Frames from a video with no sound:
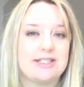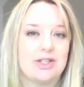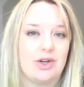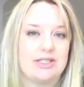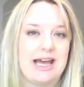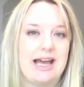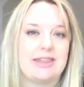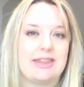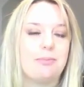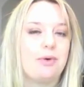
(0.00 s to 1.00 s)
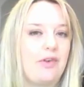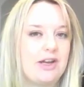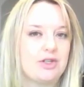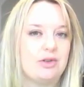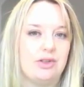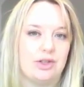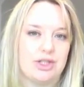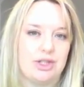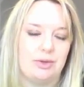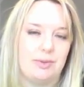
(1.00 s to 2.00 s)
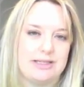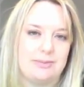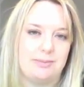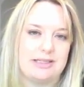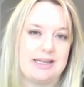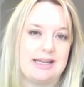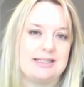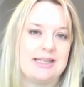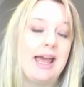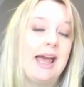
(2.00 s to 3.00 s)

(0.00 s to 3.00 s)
start to add that professional look to your wedding business.